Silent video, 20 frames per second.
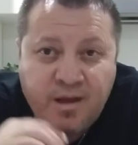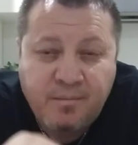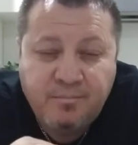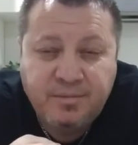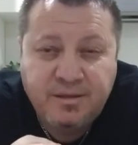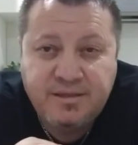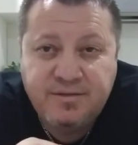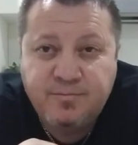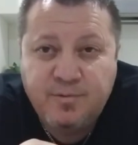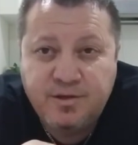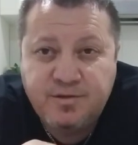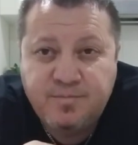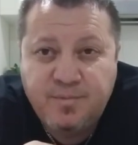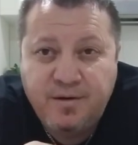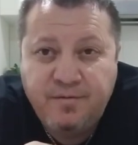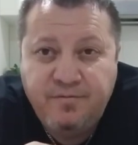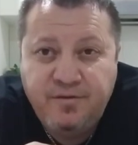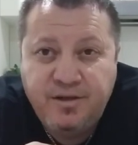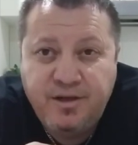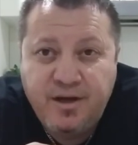Please watch
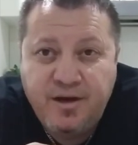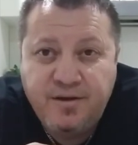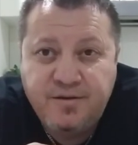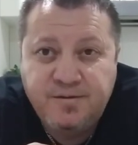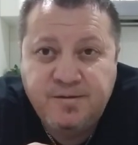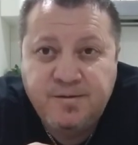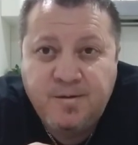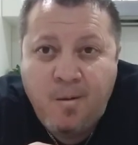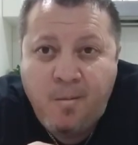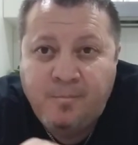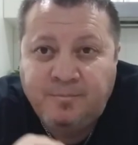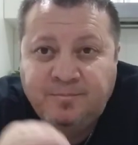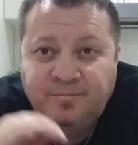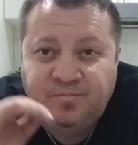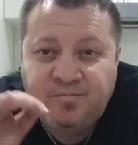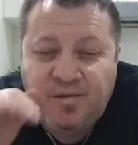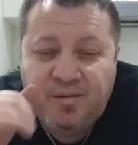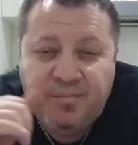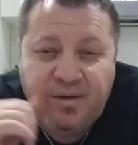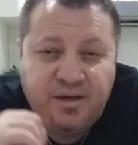my videos.
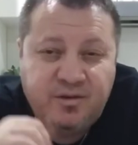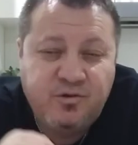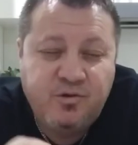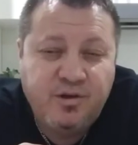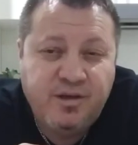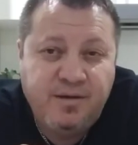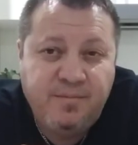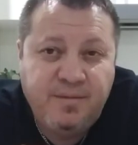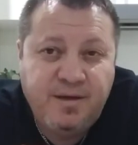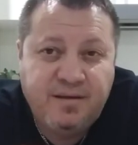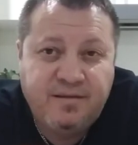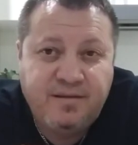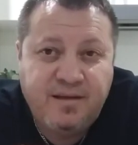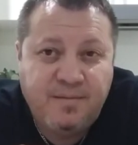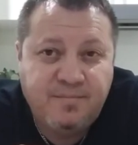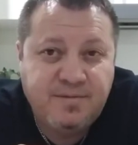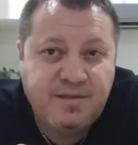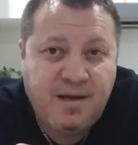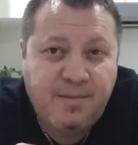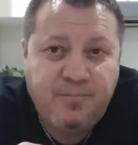Make sure you give me a
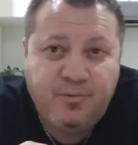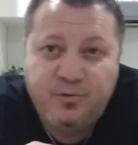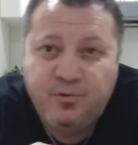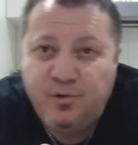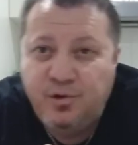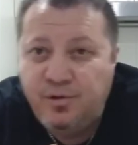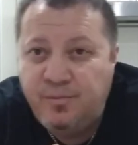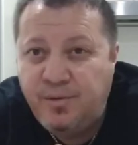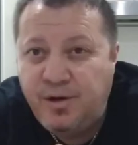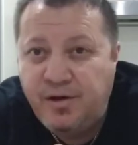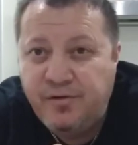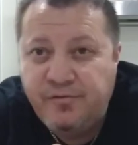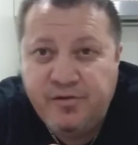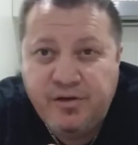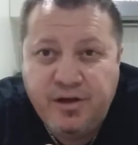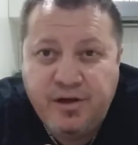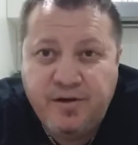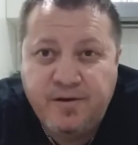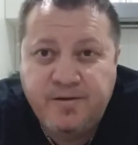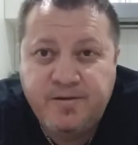thumbs up on all my
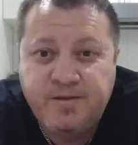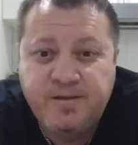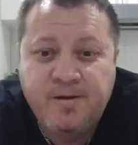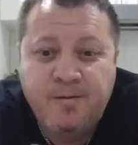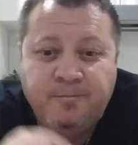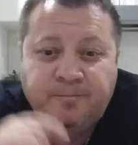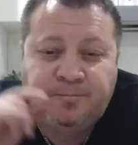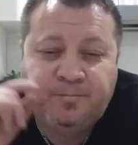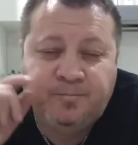videos.